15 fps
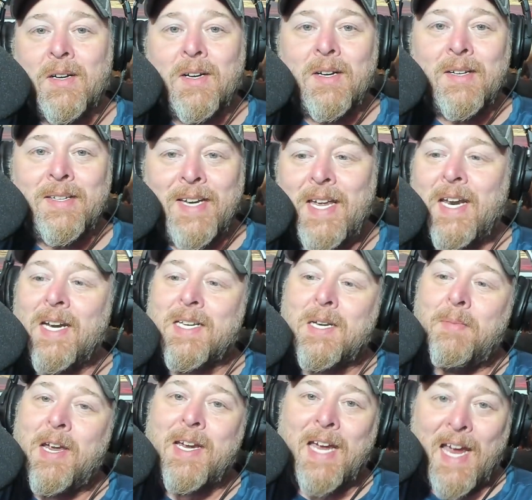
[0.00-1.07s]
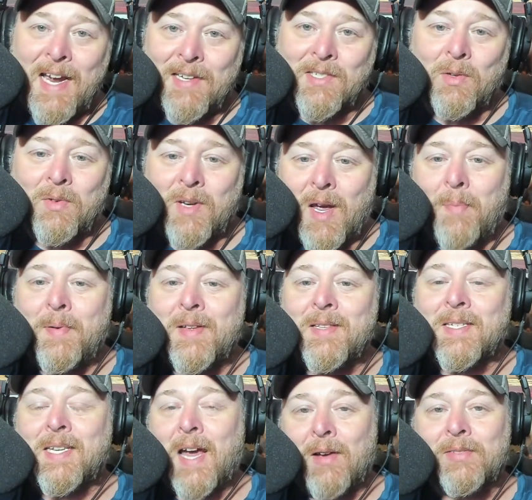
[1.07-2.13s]
needed to be canceled up in
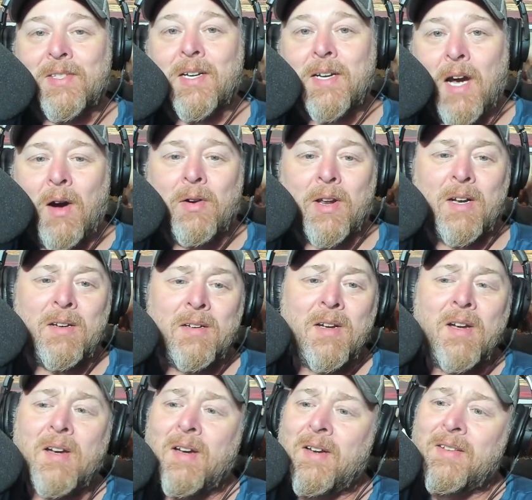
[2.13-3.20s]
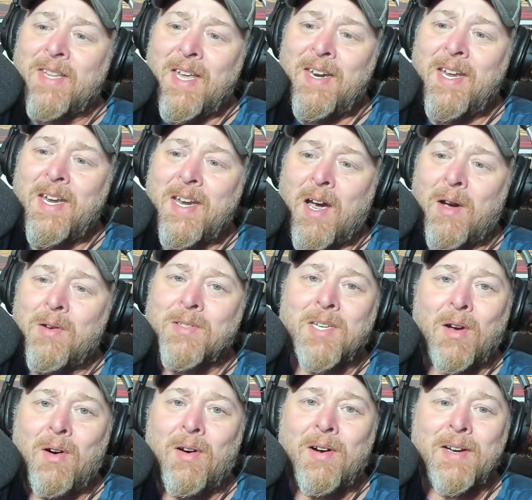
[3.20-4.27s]
South Dakota. Then he goes
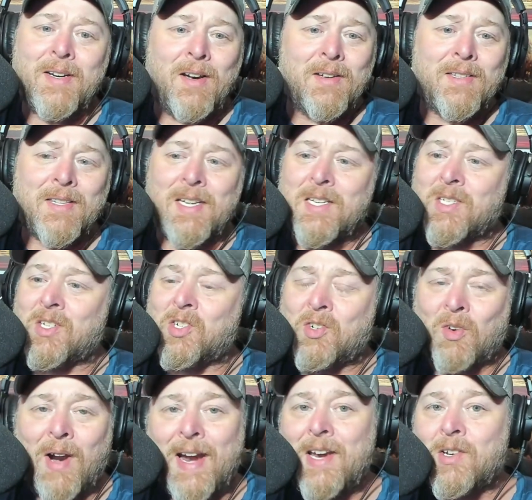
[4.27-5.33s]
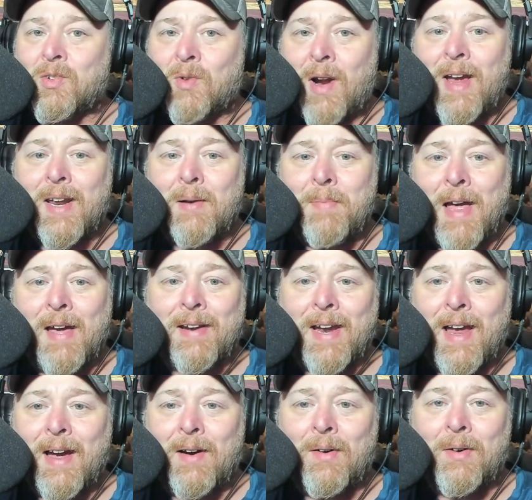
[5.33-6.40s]
on this strange rant about
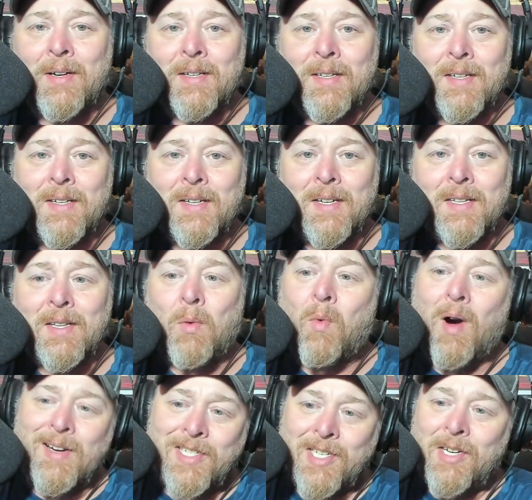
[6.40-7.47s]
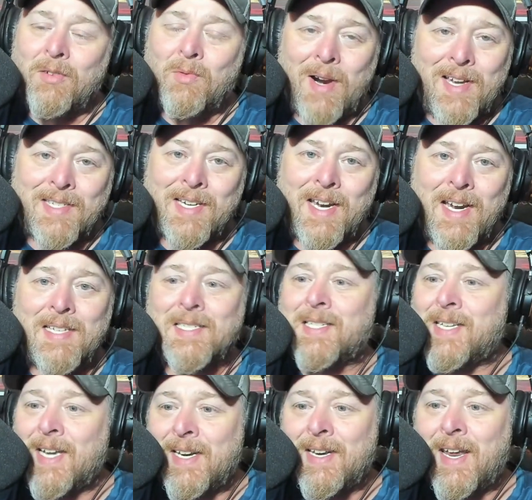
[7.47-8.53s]
how the Washington Redskins
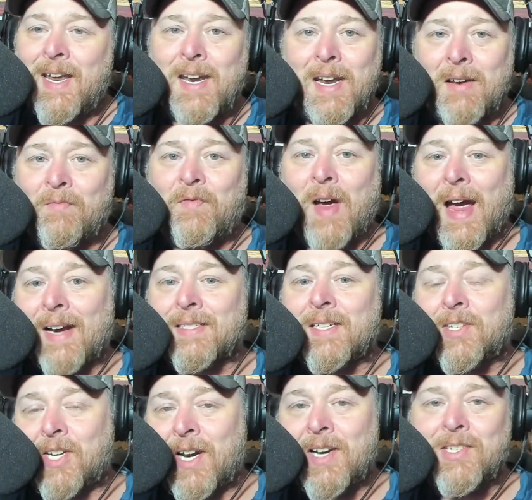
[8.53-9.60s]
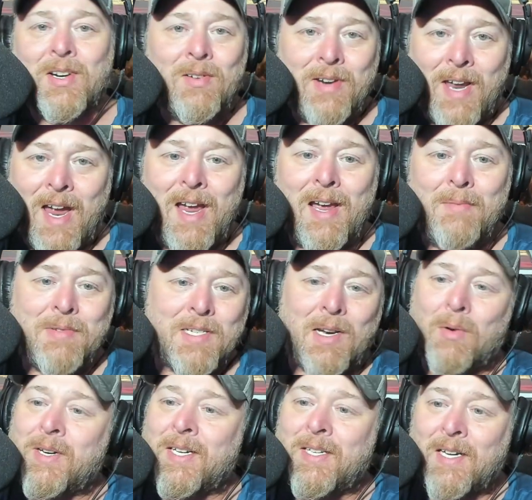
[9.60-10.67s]
didn't need, in fact, to change their name.
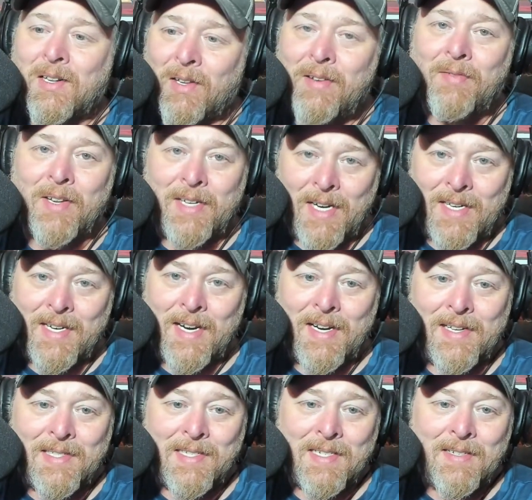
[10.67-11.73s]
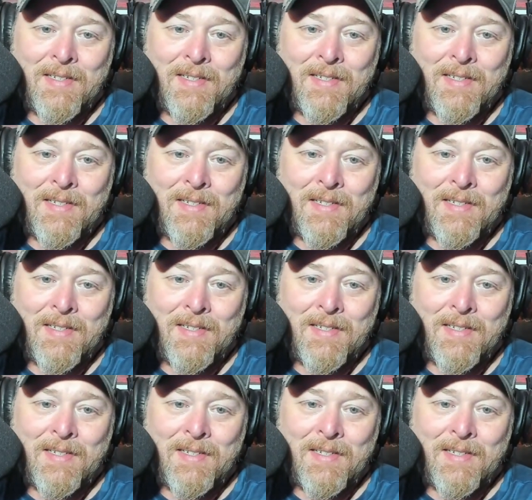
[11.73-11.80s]
So did the Cleveland Indians